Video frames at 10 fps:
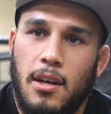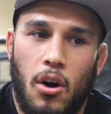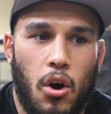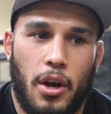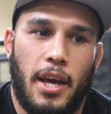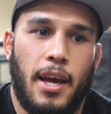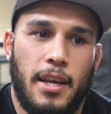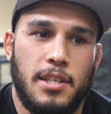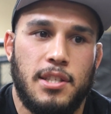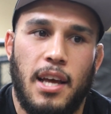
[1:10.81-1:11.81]
oh, okay,
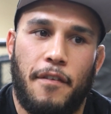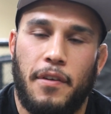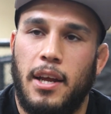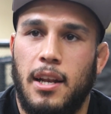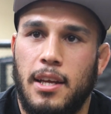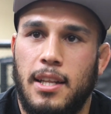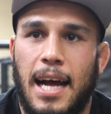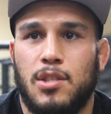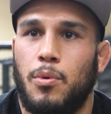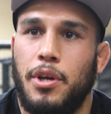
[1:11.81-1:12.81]
he's definitely,
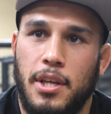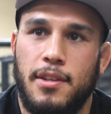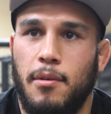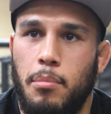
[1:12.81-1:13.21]
that's where you need to